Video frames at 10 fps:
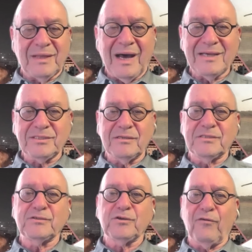
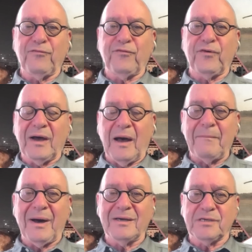Dozens of
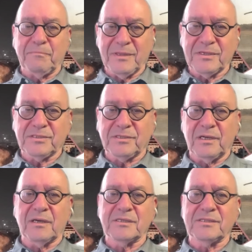Hamas and
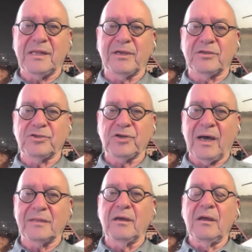Palestinian Islamic
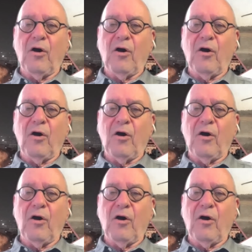Jihad